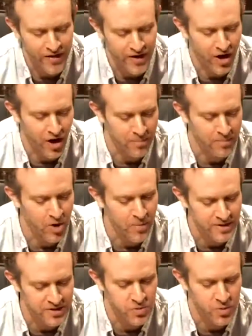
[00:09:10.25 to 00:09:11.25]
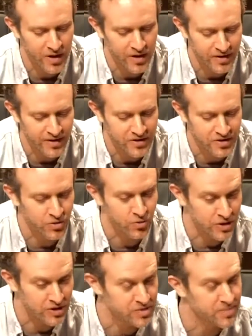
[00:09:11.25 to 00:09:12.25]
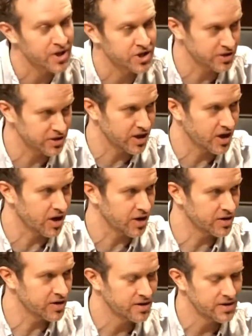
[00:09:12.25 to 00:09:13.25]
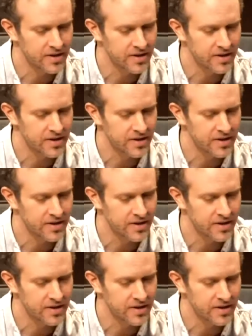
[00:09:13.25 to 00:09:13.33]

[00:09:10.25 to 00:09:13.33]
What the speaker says: and there are moments where things are especially hard.